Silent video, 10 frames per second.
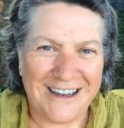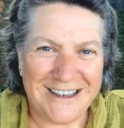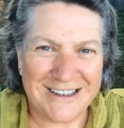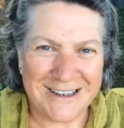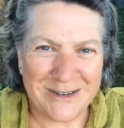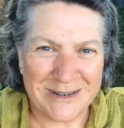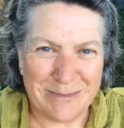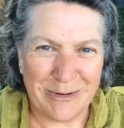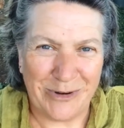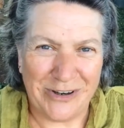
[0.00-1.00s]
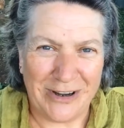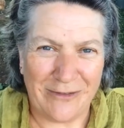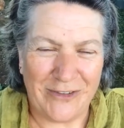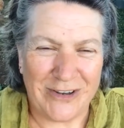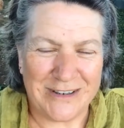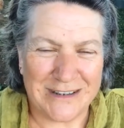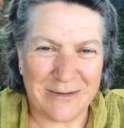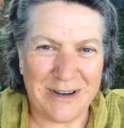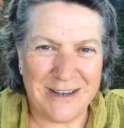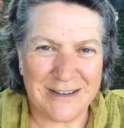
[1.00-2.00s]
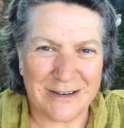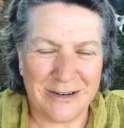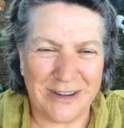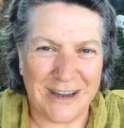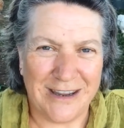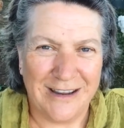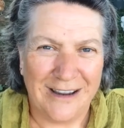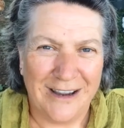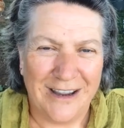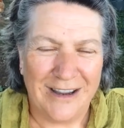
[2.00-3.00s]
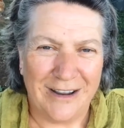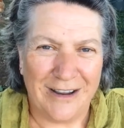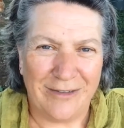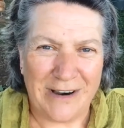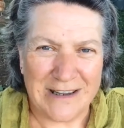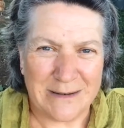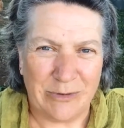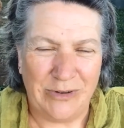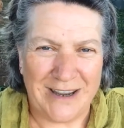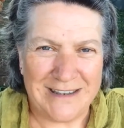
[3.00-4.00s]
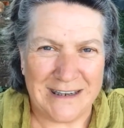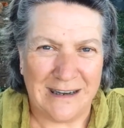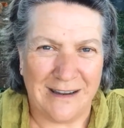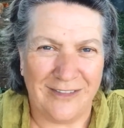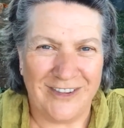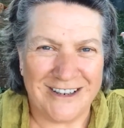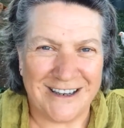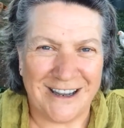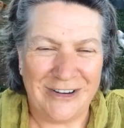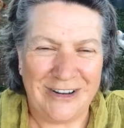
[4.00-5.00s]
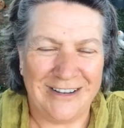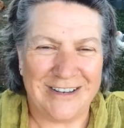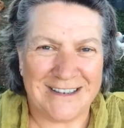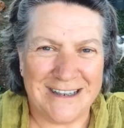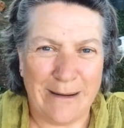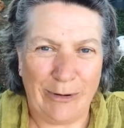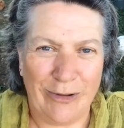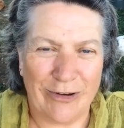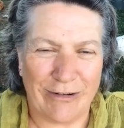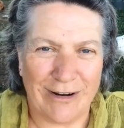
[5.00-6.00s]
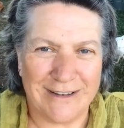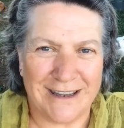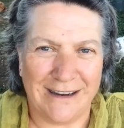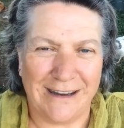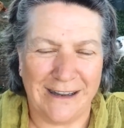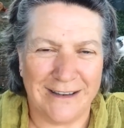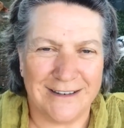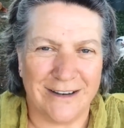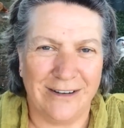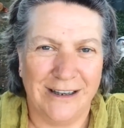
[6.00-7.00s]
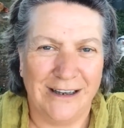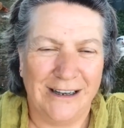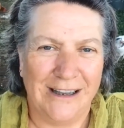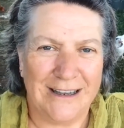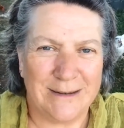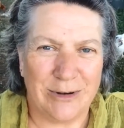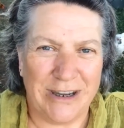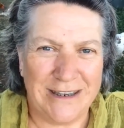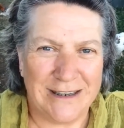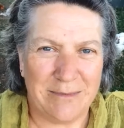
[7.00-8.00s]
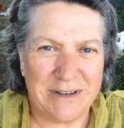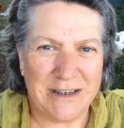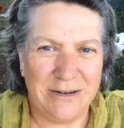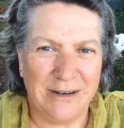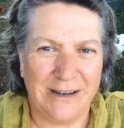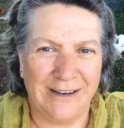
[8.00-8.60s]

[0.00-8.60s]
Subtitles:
he's still small enough to squeeze through the flexible netting and just nibble on the grass out here. So that's what he's up to.